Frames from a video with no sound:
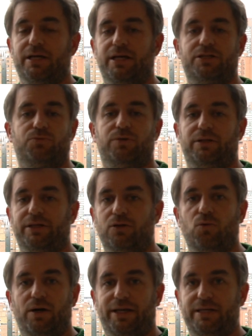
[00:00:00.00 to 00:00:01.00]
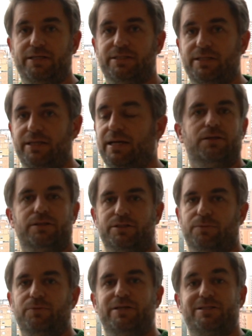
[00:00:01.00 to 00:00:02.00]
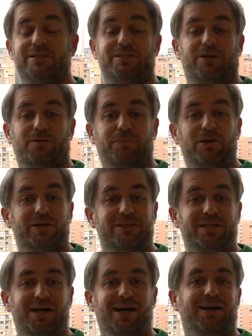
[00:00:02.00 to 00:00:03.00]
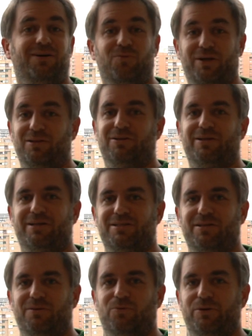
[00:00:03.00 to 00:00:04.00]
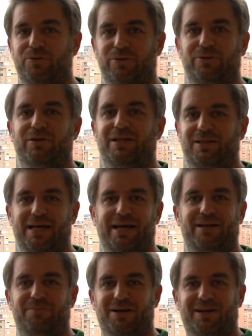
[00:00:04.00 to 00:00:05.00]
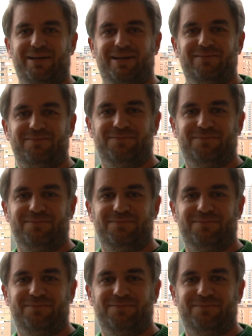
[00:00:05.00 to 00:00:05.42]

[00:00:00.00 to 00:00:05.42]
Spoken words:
it's really quite easy. So please consider Bogota when looking to recruit in Latin America.